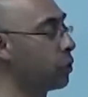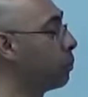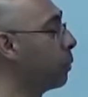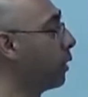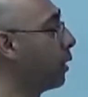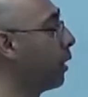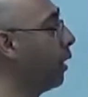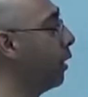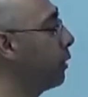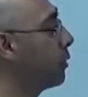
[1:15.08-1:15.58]
is
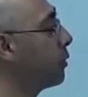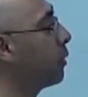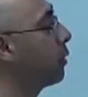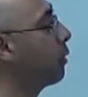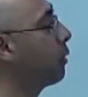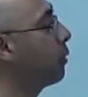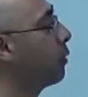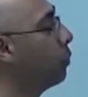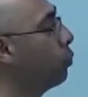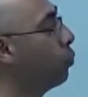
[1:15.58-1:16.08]
because
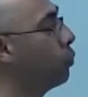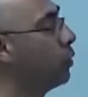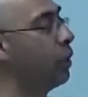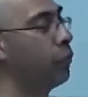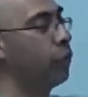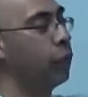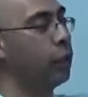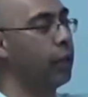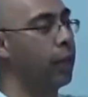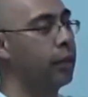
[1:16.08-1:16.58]

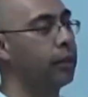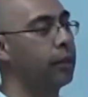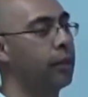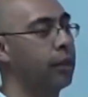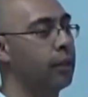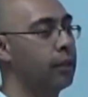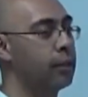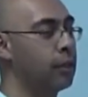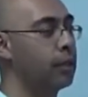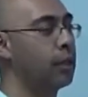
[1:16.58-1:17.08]
whenever you cut
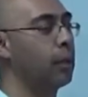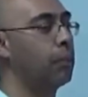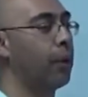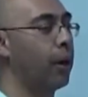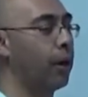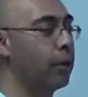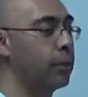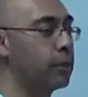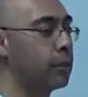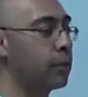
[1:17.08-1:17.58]
things into
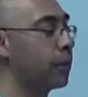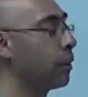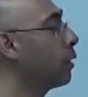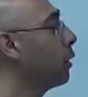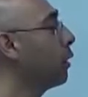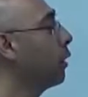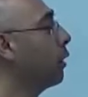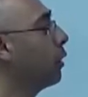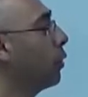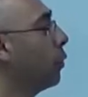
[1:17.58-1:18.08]
parts,
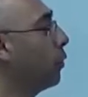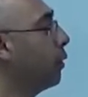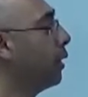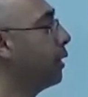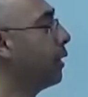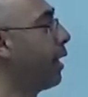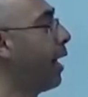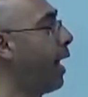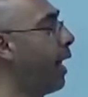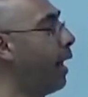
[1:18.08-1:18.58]
you need
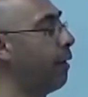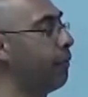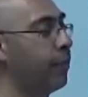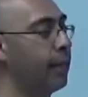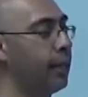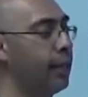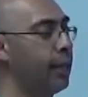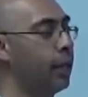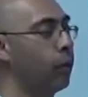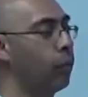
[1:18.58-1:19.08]
to have
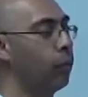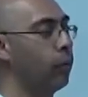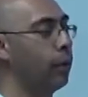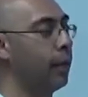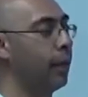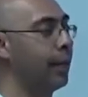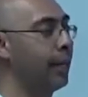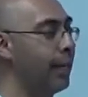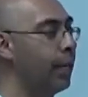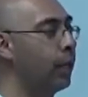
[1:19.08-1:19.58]

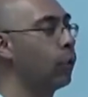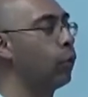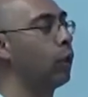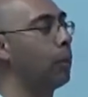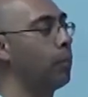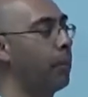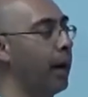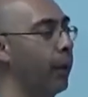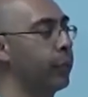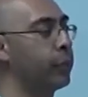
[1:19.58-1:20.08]
an equal
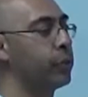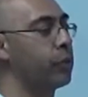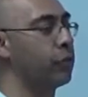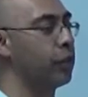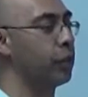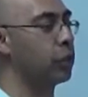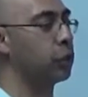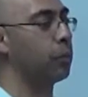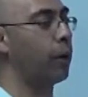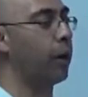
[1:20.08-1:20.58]
amount of
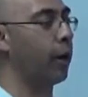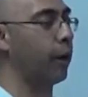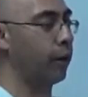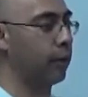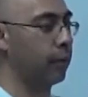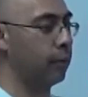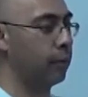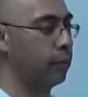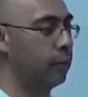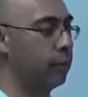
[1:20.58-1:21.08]
each part.
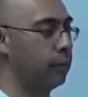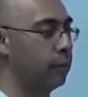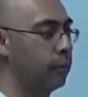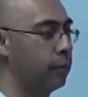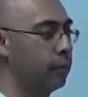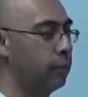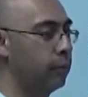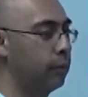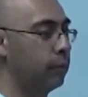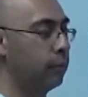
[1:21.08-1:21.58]

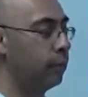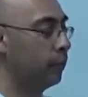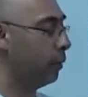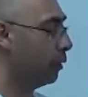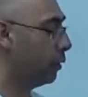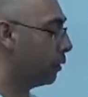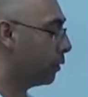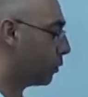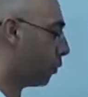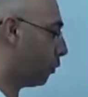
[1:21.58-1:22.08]

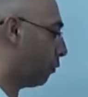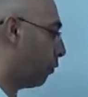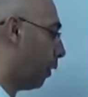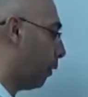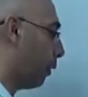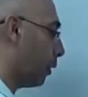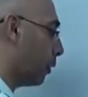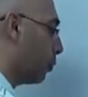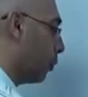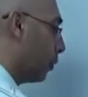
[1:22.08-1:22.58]
So if I
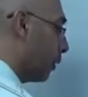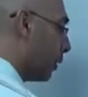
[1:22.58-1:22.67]
were to do